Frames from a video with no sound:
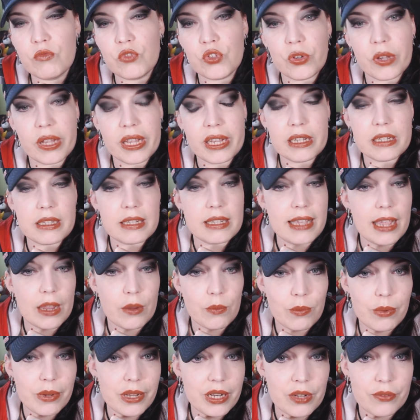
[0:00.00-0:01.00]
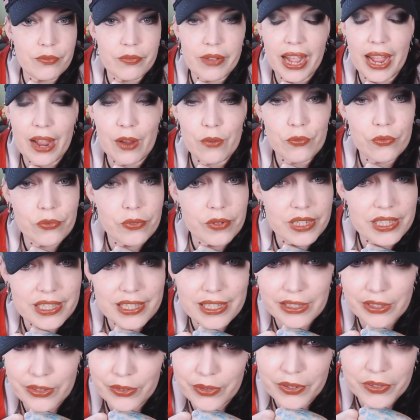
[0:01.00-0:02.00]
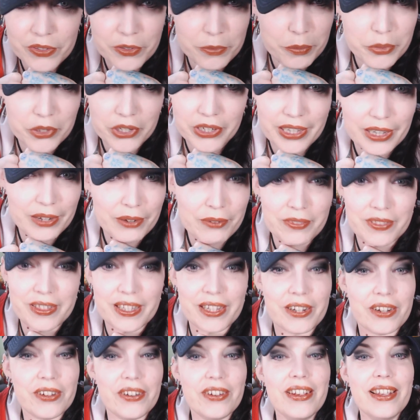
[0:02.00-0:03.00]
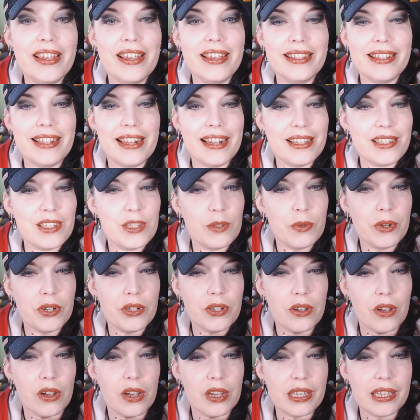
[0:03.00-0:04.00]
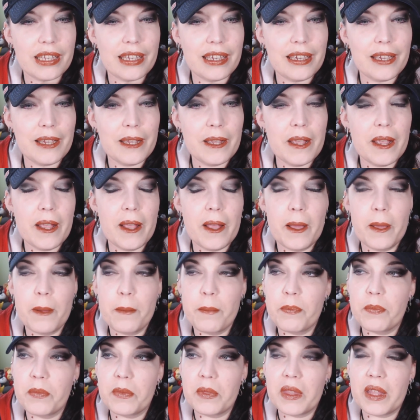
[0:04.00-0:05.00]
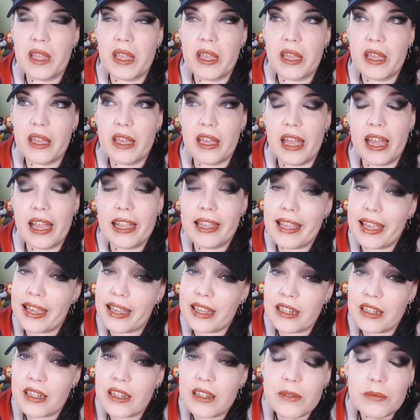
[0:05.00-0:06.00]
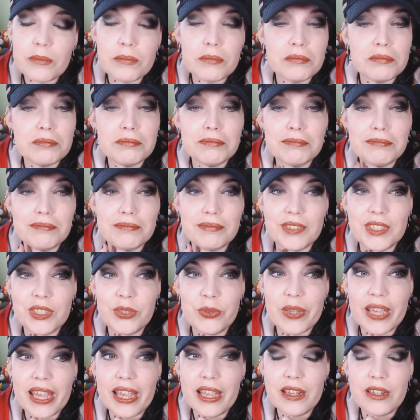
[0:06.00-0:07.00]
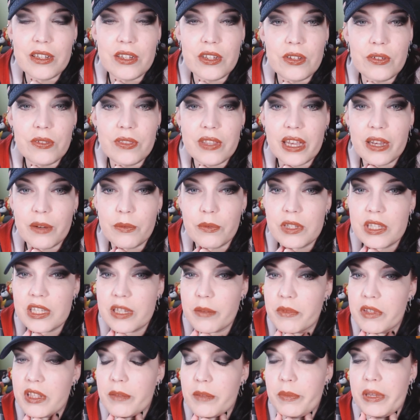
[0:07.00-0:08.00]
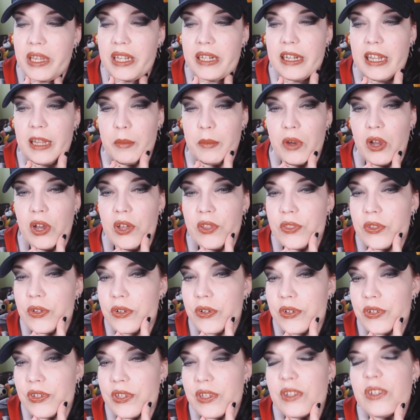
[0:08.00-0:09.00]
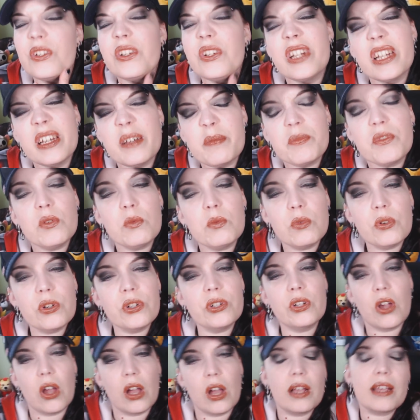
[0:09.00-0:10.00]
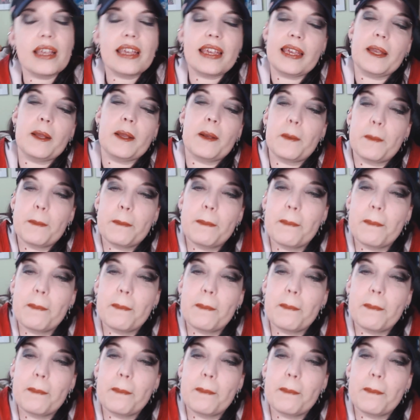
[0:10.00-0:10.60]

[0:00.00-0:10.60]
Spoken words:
trying to get rid of every single other book out there that has the word cocky. Again, you can't do that with some of the big name authors. Look up the word cocky.